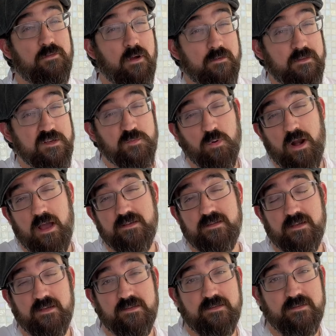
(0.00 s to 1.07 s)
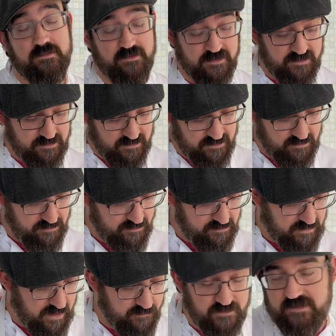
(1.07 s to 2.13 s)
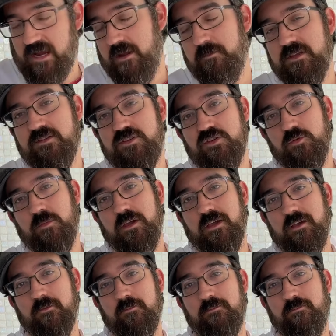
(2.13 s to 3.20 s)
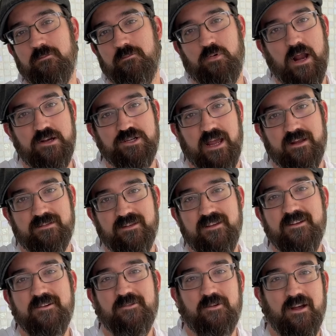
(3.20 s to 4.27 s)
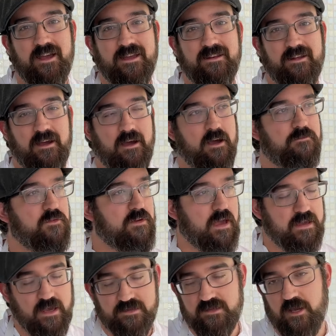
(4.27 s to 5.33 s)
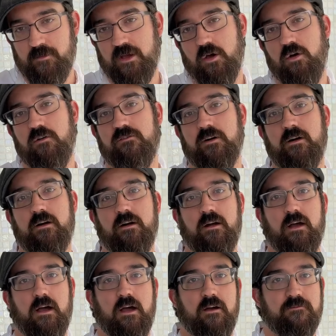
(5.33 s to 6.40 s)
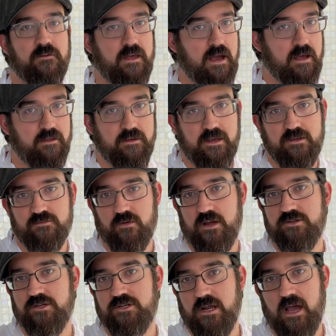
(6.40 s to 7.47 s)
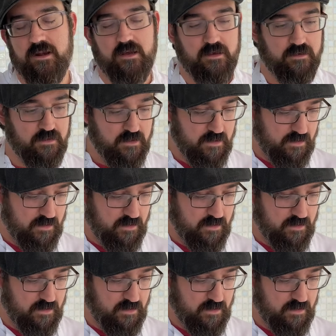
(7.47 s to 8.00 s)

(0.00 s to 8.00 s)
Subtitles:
throughout this process, this is kind of a time-consuming project, right? If you've got guests coming over for the holidays, Rosh Hashanah,